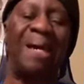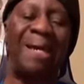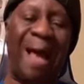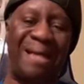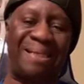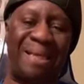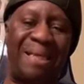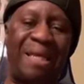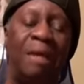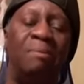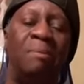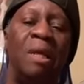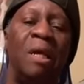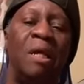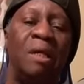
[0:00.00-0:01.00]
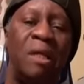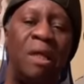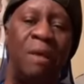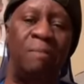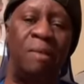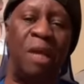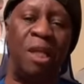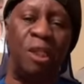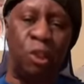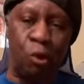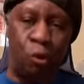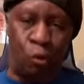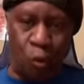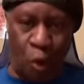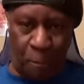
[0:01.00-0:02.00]
constantly keep keep
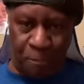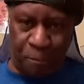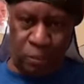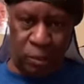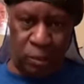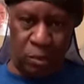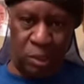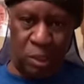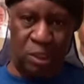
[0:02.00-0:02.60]
interrupting,